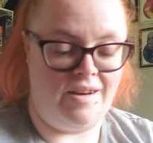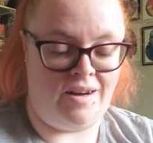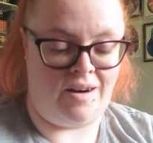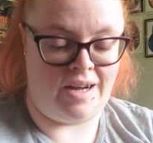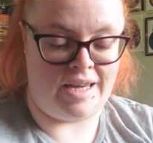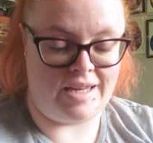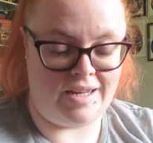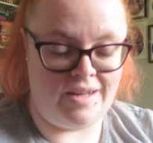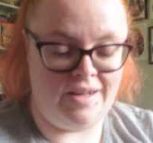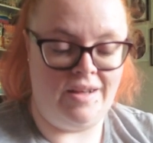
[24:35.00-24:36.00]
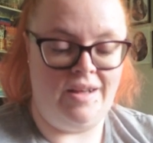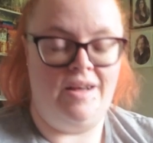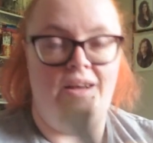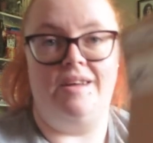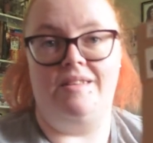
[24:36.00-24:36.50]
like
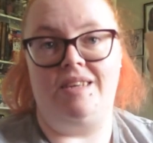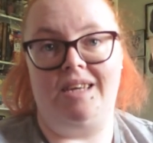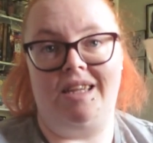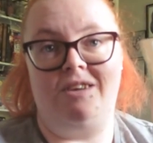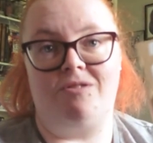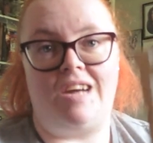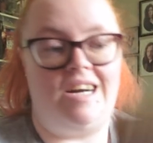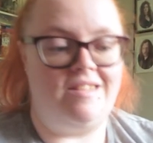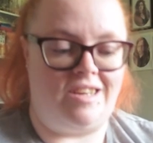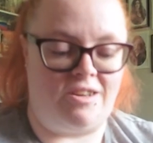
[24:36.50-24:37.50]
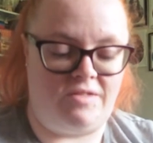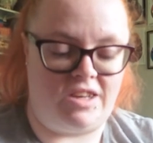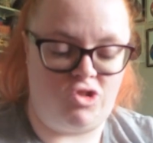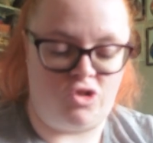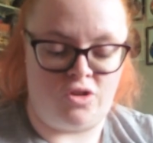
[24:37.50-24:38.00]
the little cat
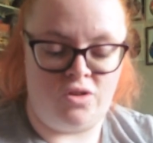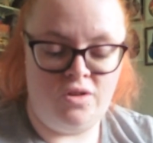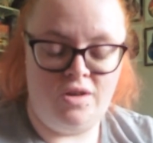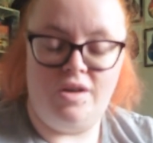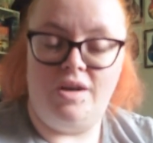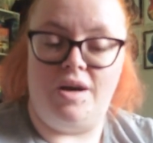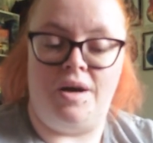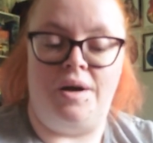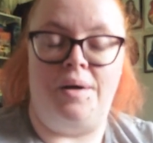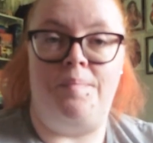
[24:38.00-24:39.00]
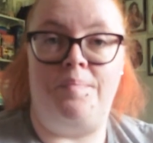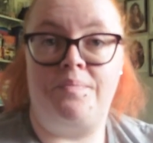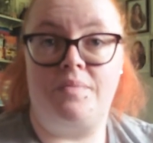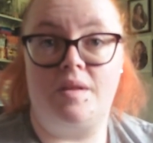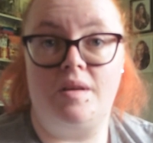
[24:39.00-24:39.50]
decoration,
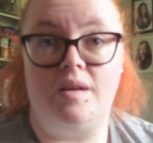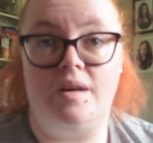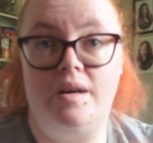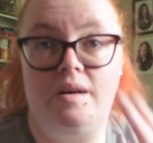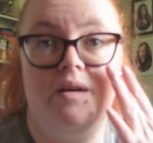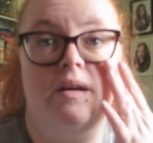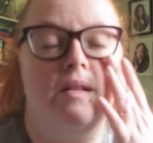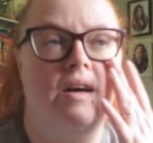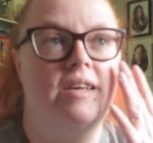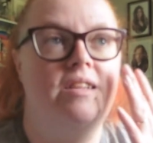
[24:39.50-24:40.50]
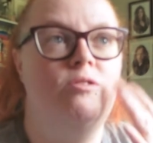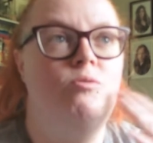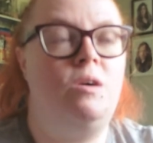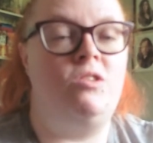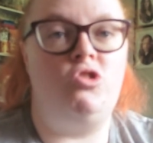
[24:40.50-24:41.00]
are like little
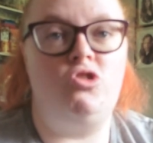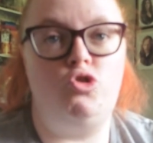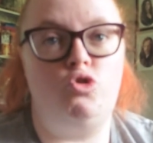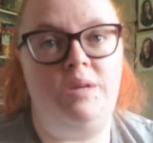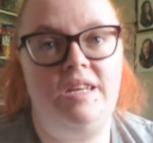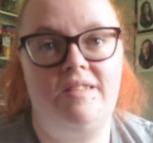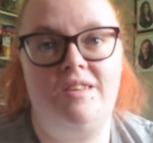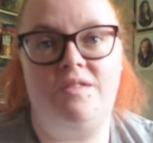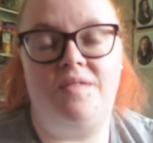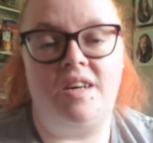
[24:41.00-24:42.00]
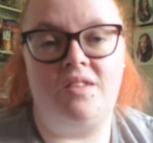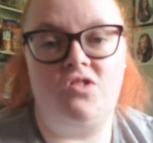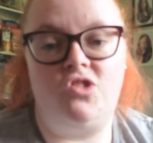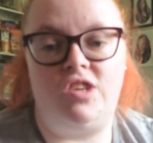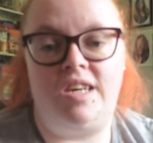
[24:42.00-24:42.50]
unusual bits that you find
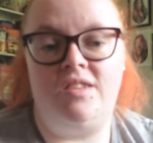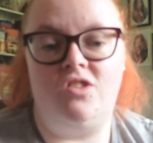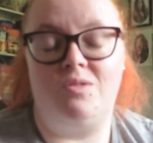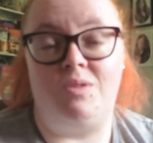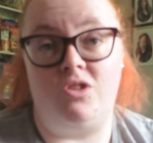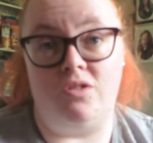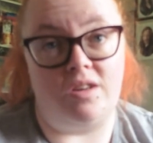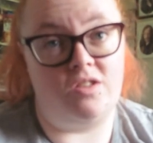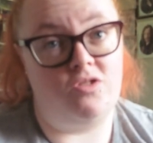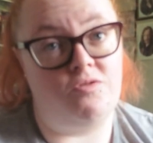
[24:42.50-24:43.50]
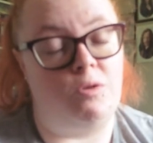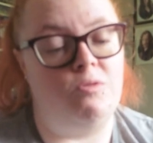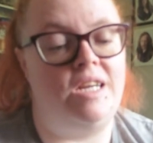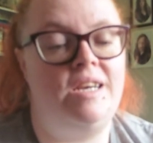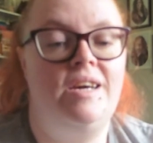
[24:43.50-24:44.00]
on Shein just when you're like
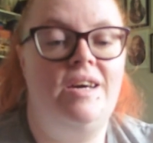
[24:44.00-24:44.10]
scrolling.